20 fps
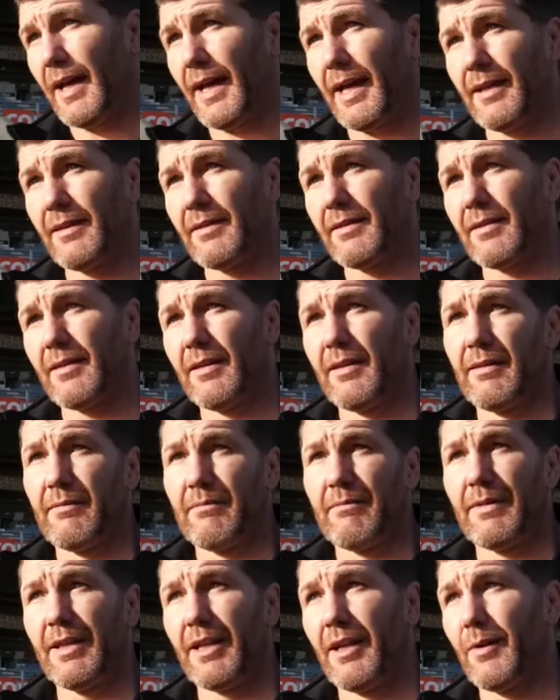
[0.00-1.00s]
And,
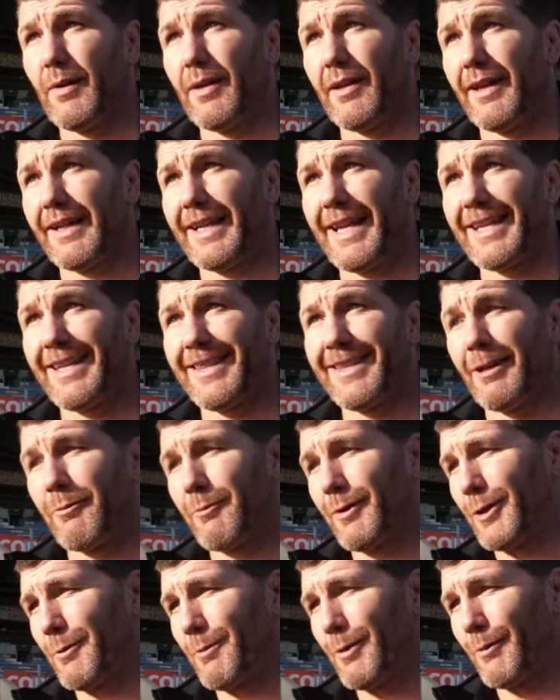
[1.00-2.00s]
you know, like
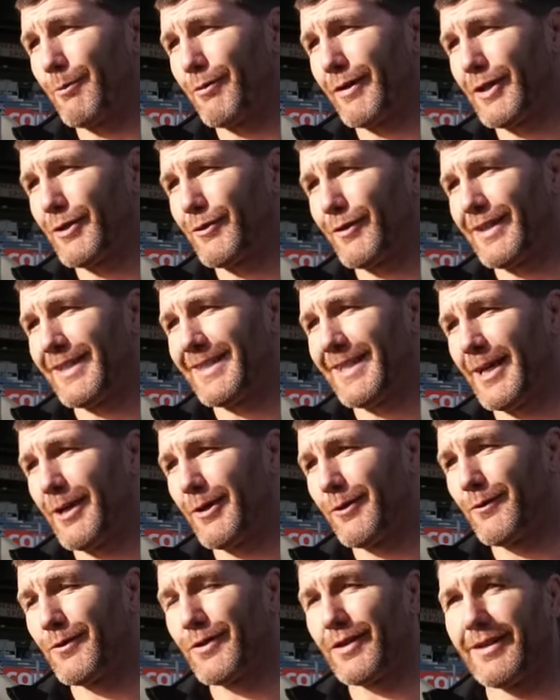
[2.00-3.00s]
anything, when you put pressure on
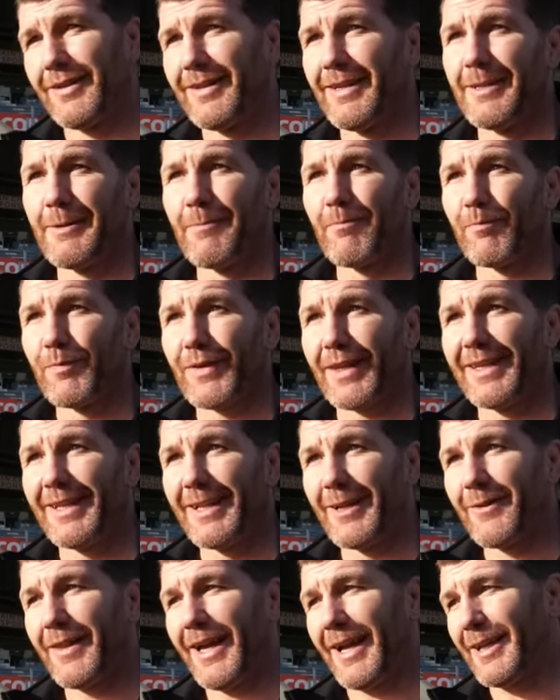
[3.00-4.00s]
yourselves, and,
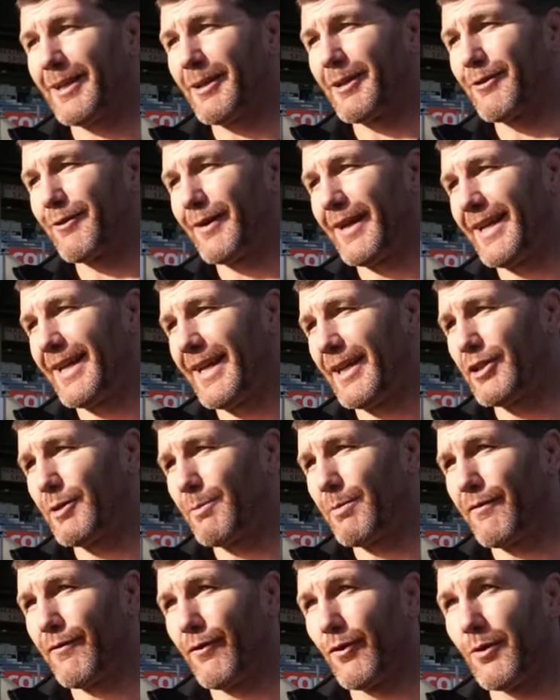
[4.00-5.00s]
you know, that can create an
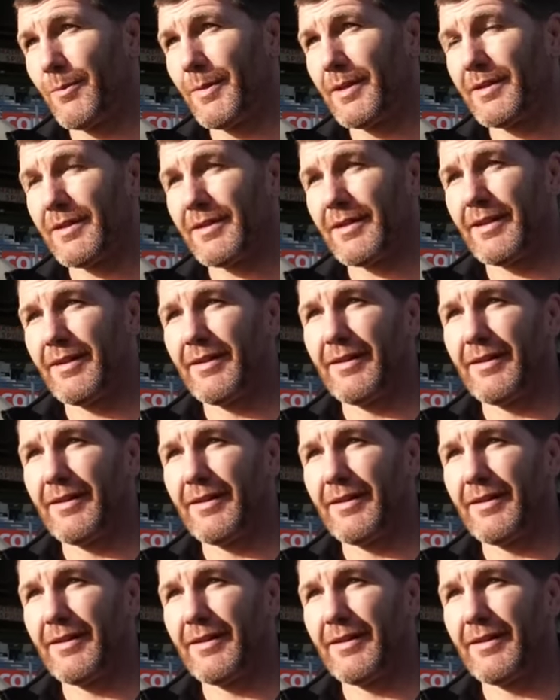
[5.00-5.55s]
edgy performance.